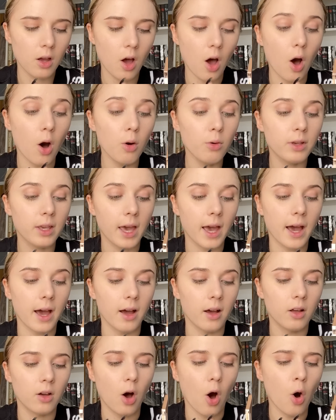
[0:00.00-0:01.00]
Oh yeah.
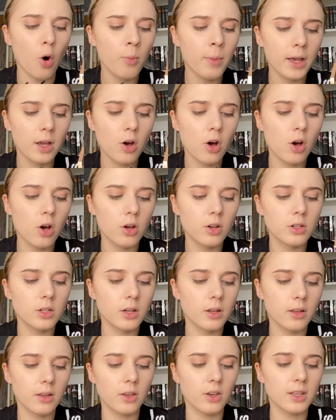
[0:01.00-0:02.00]
Oh my god.
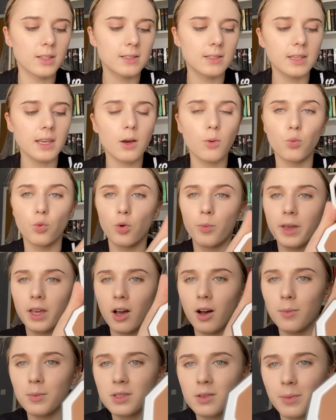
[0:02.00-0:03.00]
You can see it warming
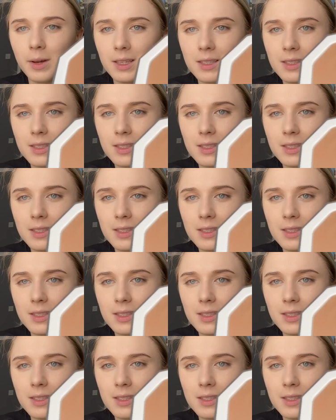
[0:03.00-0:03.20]
up to my